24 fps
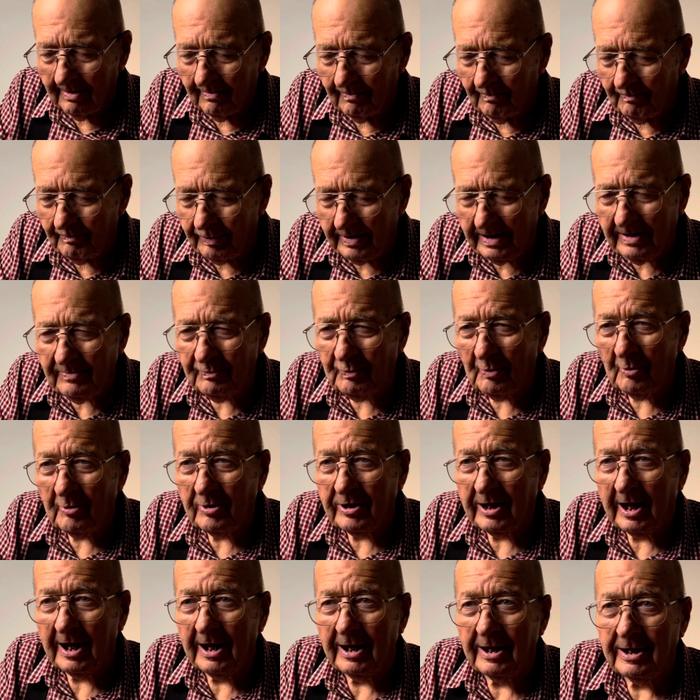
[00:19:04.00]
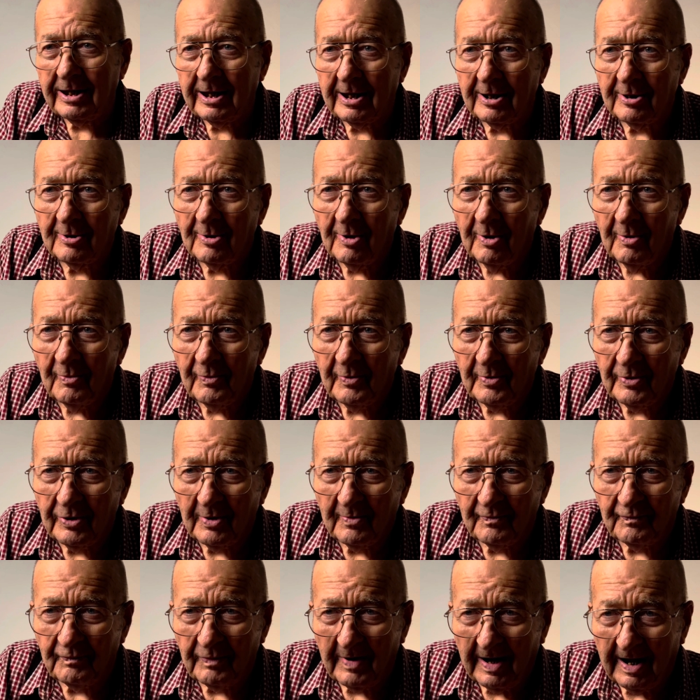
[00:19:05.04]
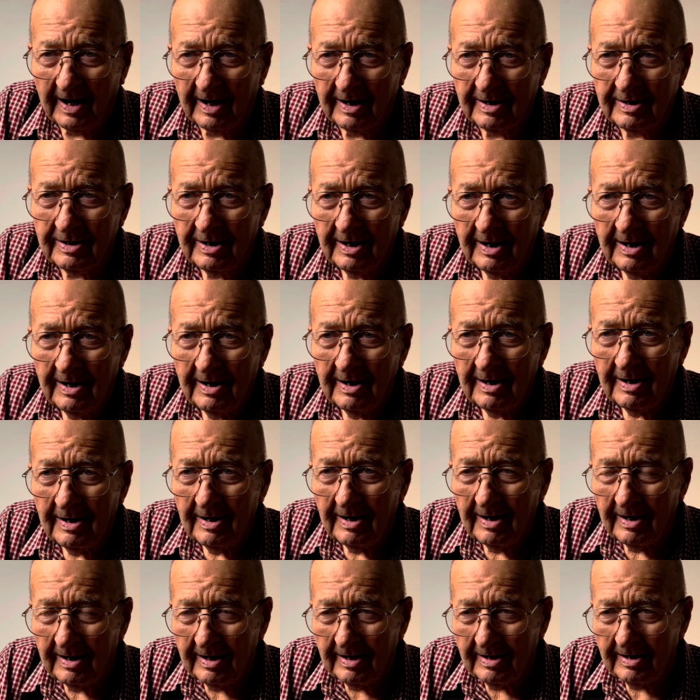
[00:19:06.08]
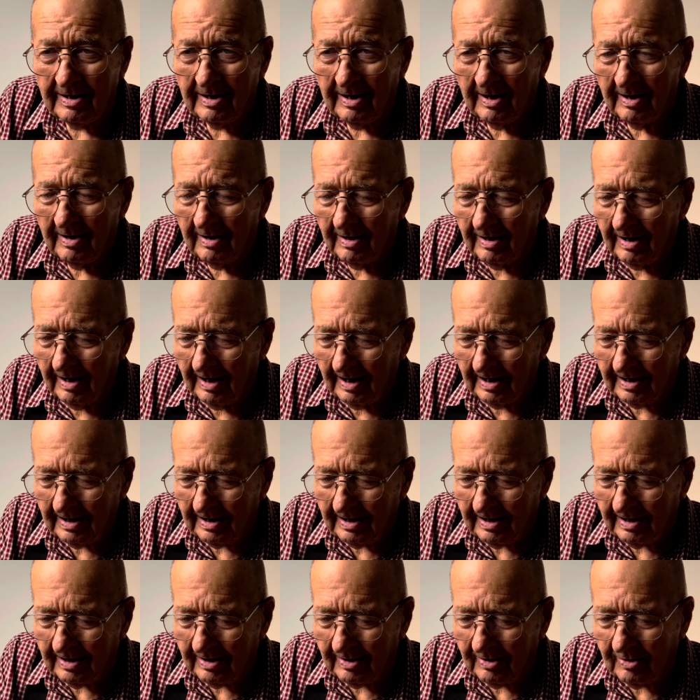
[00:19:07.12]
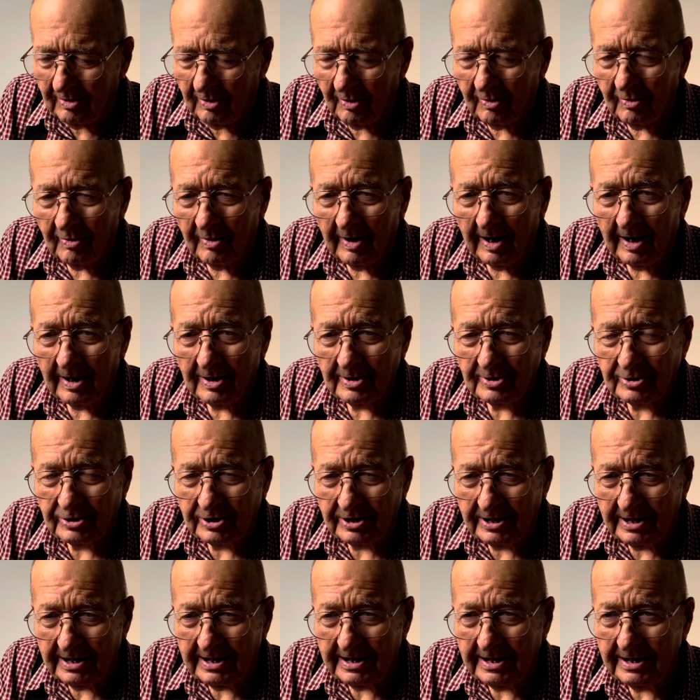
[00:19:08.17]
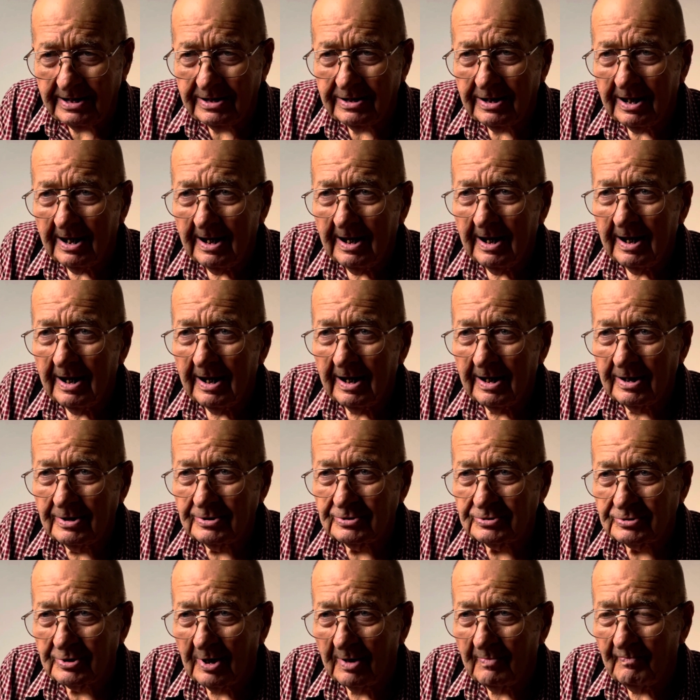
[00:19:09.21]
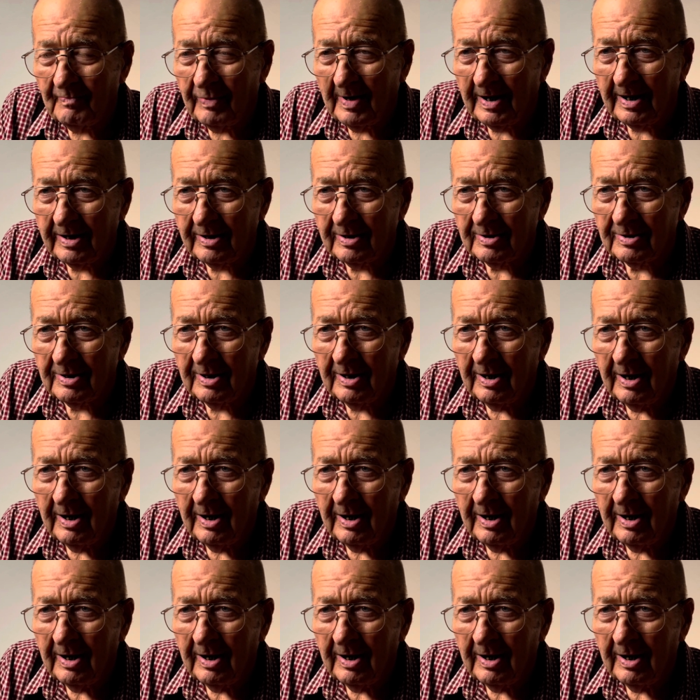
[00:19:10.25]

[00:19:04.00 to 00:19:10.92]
People can't get over the fact that I could go out to eat and somebody